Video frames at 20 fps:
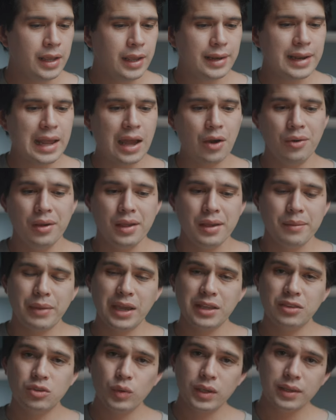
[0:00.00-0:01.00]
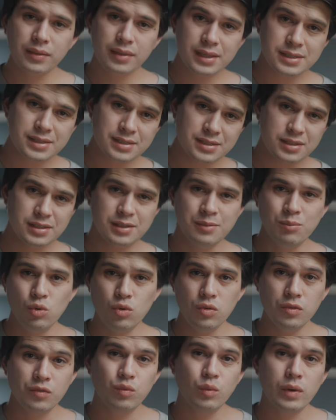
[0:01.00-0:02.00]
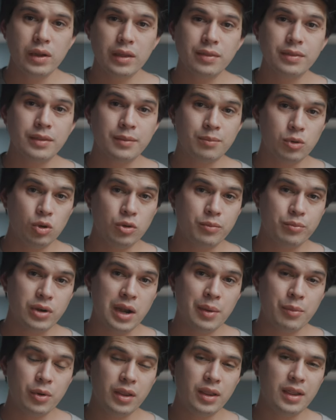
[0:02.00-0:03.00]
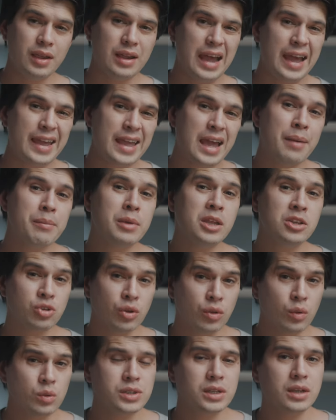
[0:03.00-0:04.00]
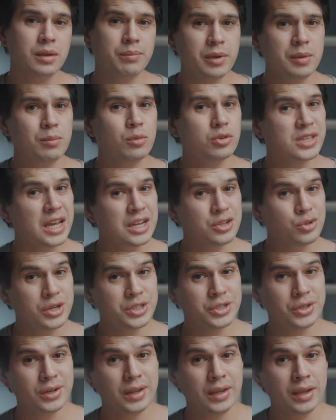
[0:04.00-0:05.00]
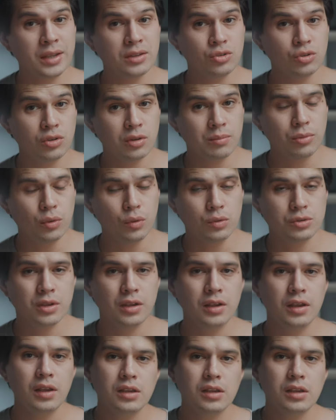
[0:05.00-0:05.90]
Now, by doing this move with the blue primary, I am introducing a bit more saturation into the blues.